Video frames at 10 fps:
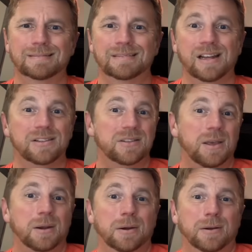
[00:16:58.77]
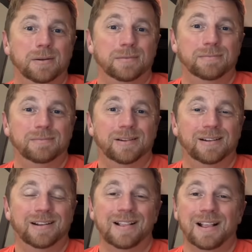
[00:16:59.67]
It's there.
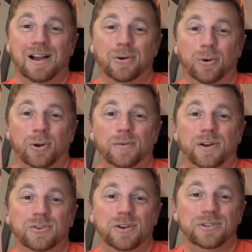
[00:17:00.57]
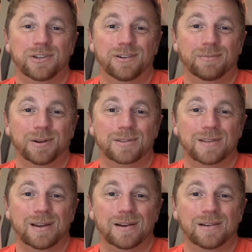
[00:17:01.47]
I don't know if I trust it, but it's
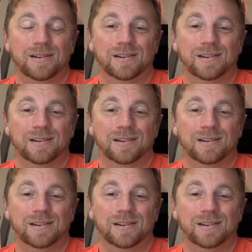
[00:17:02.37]
there.